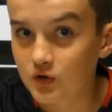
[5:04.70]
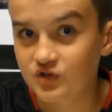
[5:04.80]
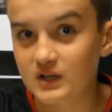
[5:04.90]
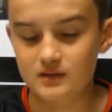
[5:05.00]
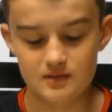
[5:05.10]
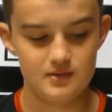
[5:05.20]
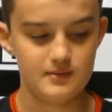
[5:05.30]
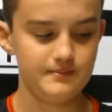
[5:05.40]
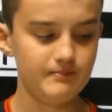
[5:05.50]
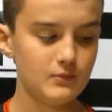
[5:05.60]
project.
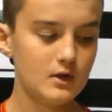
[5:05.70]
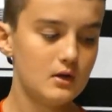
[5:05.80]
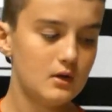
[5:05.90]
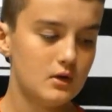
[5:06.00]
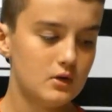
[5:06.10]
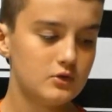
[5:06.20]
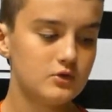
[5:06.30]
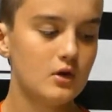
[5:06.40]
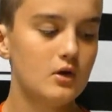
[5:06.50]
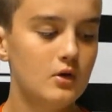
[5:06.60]

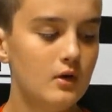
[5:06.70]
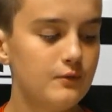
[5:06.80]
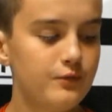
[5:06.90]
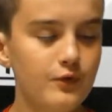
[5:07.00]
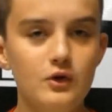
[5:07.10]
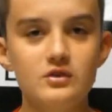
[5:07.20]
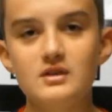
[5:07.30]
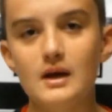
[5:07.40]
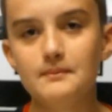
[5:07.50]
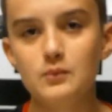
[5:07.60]
So
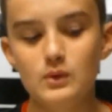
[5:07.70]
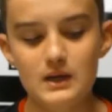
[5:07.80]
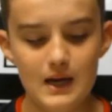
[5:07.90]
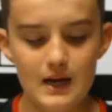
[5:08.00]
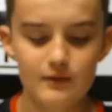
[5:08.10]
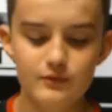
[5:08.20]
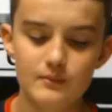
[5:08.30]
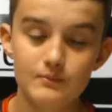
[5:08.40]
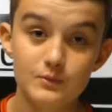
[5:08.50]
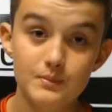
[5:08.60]
first up we have
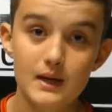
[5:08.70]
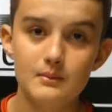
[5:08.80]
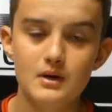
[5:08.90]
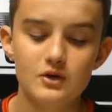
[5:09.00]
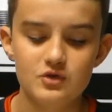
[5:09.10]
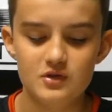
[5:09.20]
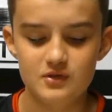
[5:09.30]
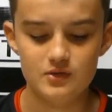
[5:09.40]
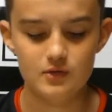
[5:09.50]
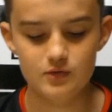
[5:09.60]

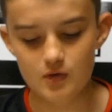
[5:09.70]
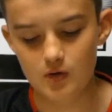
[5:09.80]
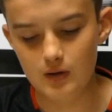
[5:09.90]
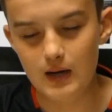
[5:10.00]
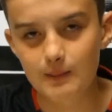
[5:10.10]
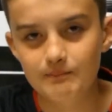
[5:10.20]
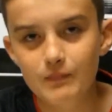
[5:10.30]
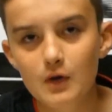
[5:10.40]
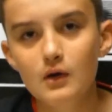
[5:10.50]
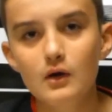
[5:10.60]
paintbrushes. So
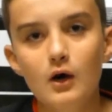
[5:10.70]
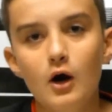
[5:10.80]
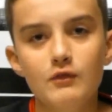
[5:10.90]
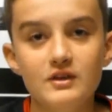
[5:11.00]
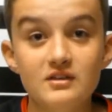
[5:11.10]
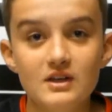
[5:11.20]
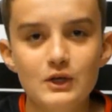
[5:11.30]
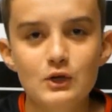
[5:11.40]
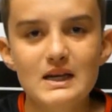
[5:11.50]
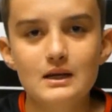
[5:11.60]

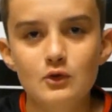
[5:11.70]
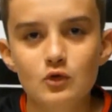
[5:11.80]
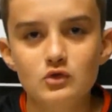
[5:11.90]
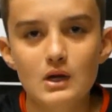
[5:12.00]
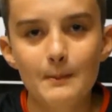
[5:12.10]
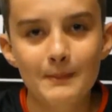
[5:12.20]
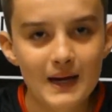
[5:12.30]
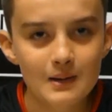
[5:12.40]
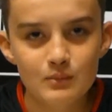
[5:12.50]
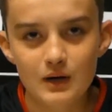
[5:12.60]
obviously you need to use
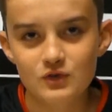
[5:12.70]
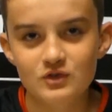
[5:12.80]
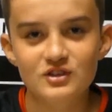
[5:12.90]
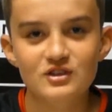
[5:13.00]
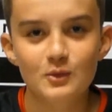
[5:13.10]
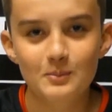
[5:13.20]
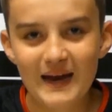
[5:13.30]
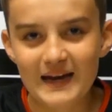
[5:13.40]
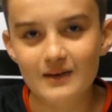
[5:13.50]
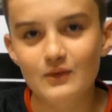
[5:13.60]
paintbrushes to
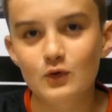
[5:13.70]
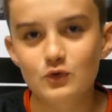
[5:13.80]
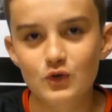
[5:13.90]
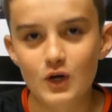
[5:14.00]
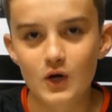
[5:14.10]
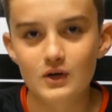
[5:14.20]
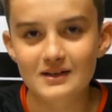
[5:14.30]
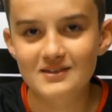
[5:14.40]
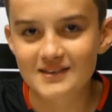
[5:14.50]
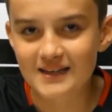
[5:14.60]
paint because you know
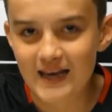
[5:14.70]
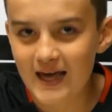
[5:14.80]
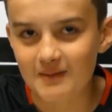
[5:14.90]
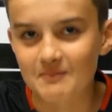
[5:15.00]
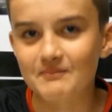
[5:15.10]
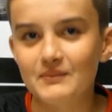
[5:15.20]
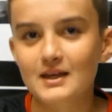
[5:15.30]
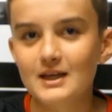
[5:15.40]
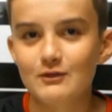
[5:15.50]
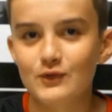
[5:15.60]
it's in the name.
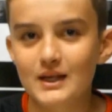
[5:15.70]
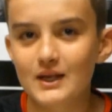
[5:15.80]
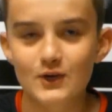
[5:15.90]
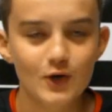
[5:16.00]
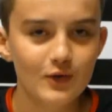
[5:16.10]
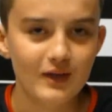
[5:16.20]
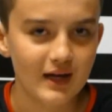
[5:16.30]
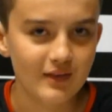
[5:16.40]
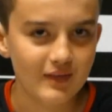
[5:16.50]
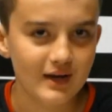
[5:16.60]
If you didn't know
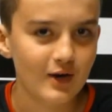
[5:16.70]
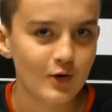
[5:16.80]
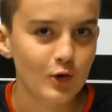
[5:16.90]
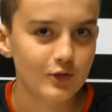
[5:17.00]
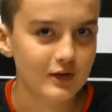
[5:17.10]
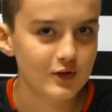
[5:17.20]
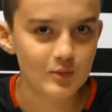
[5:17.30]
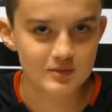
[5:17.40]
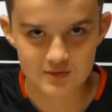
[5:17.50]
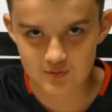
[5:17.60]
that, then I don't think
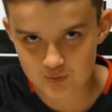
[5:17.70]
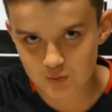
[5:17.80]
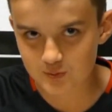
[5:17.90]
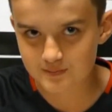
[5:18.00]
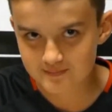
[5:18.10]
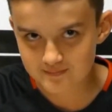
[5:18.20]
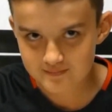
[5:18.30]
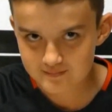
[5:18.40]
you went to school.